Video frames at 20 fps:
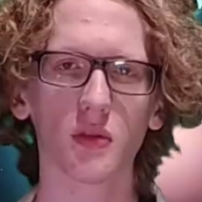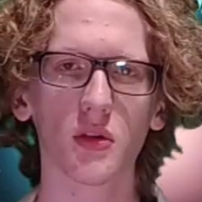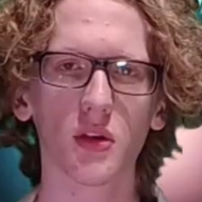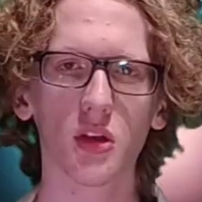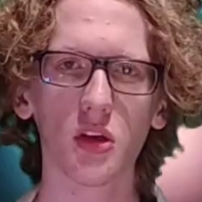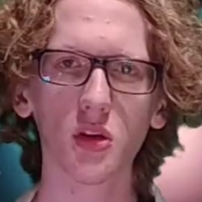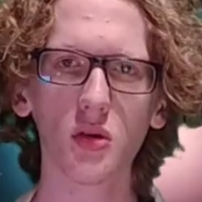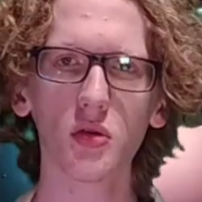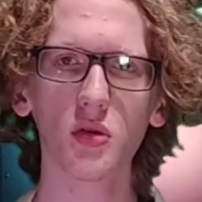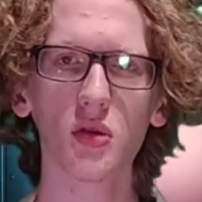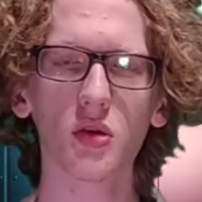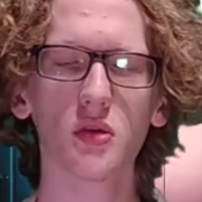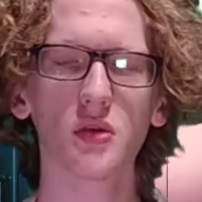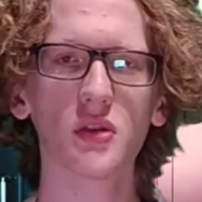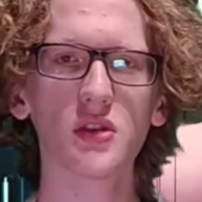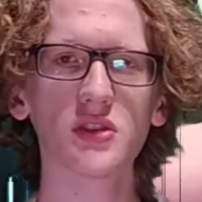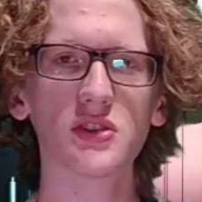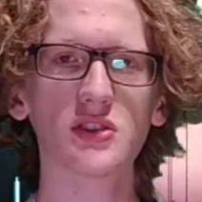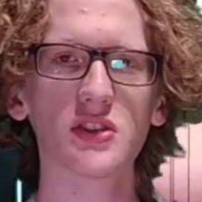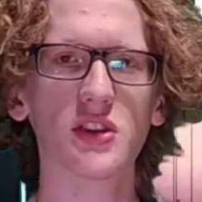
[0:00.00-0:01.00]
Q
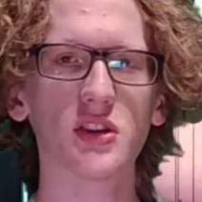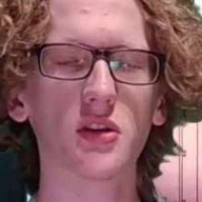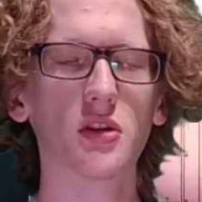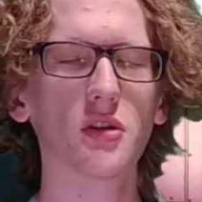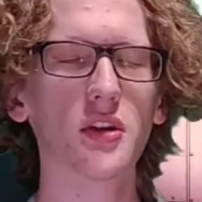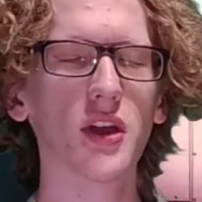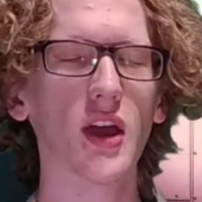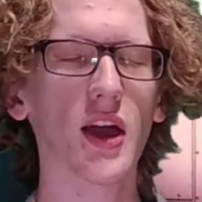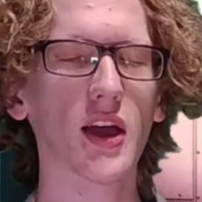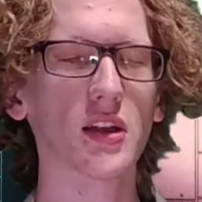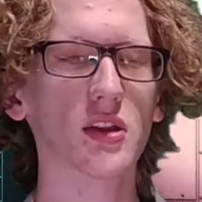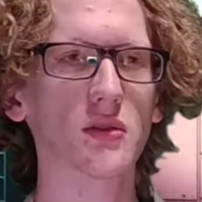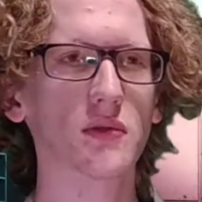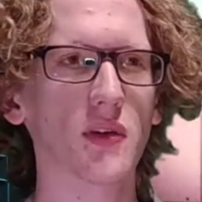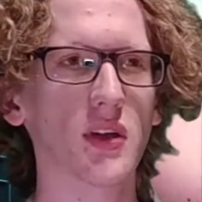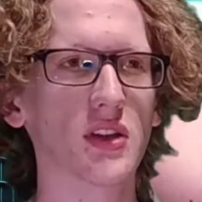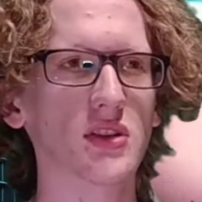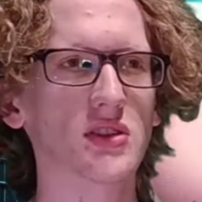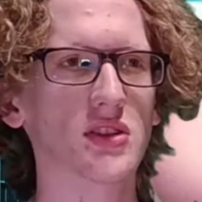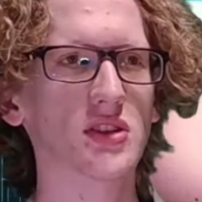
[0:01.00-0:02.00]
units can only
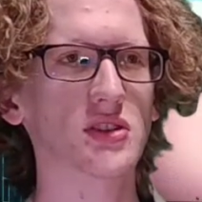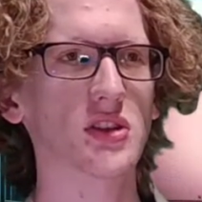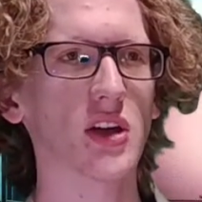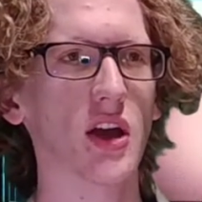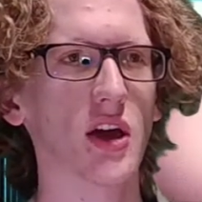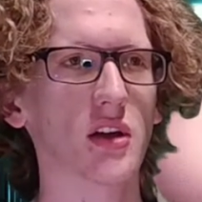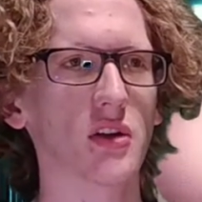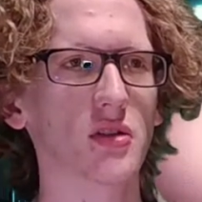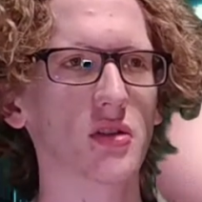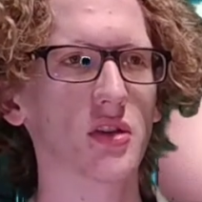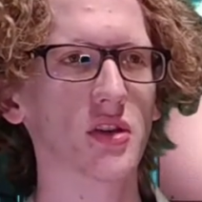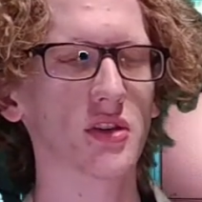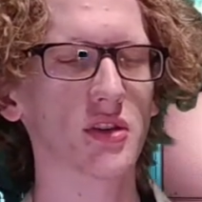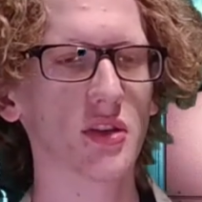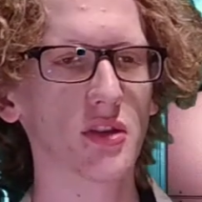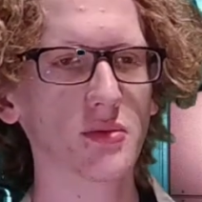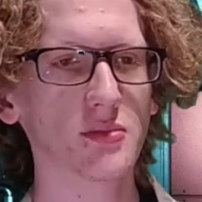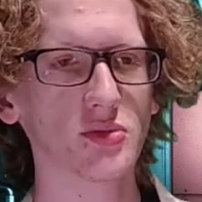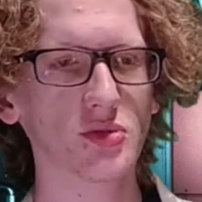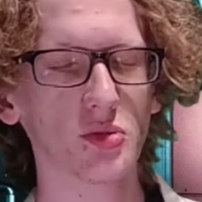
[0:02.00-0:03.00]
activate such
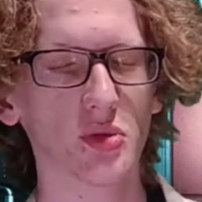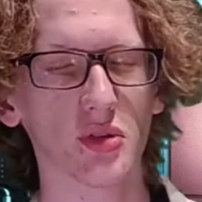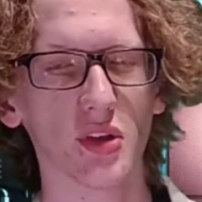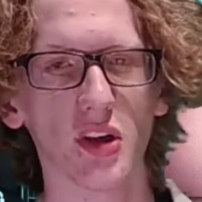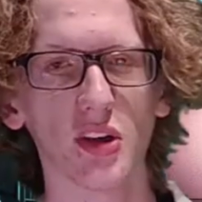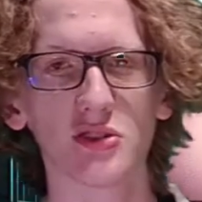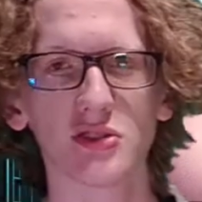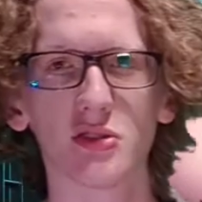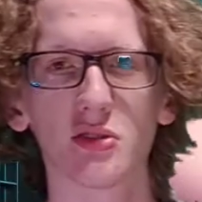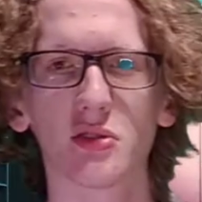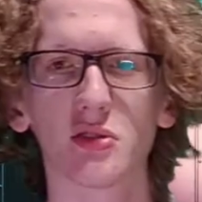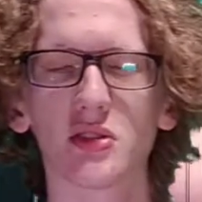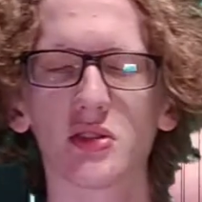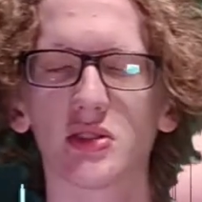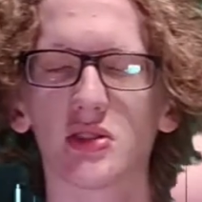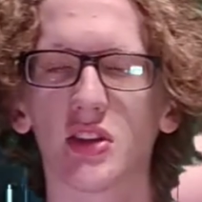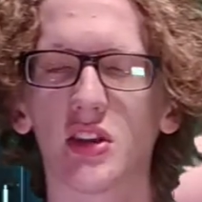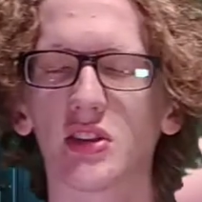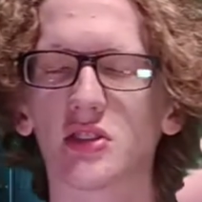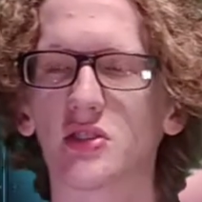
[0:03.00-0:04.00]
algorithms with
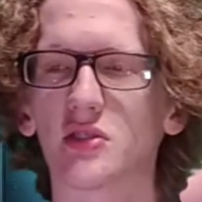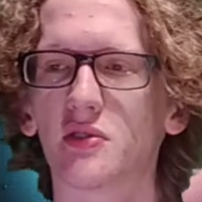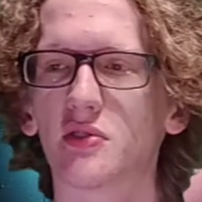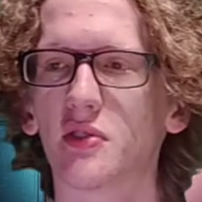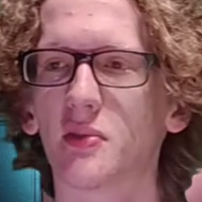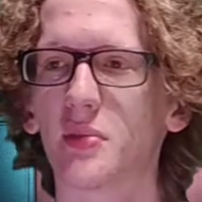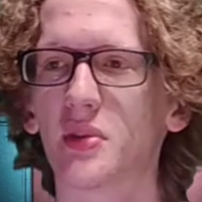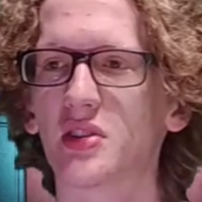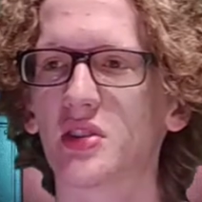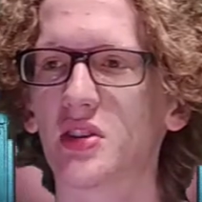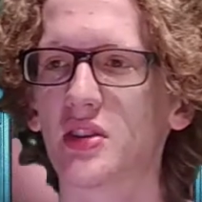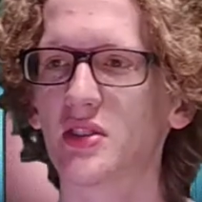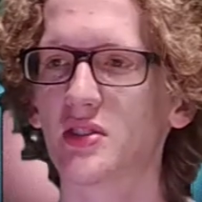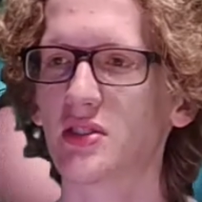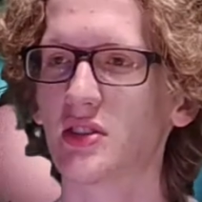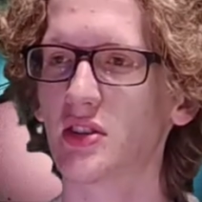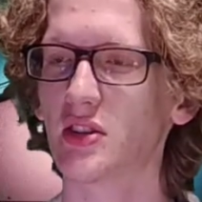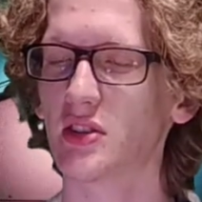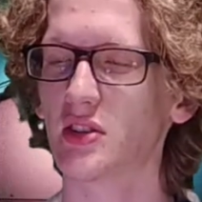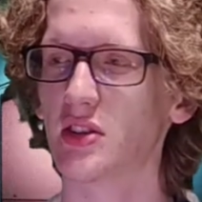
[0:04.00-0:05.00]
authorization from the
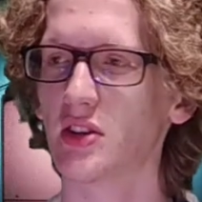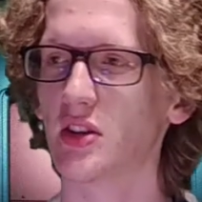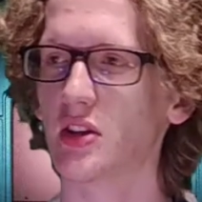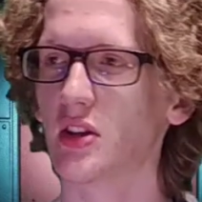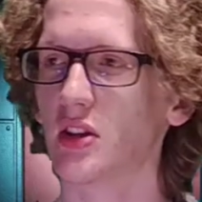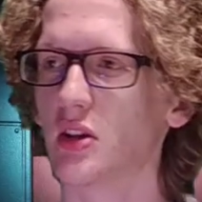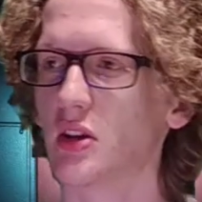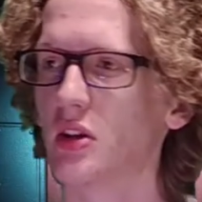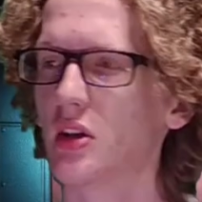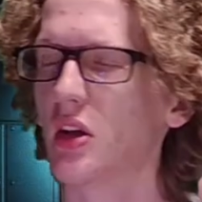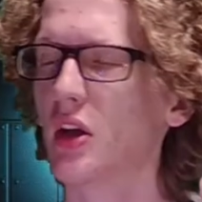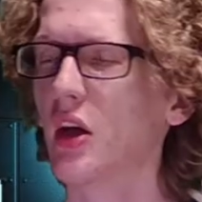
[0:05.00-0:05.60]
TCT.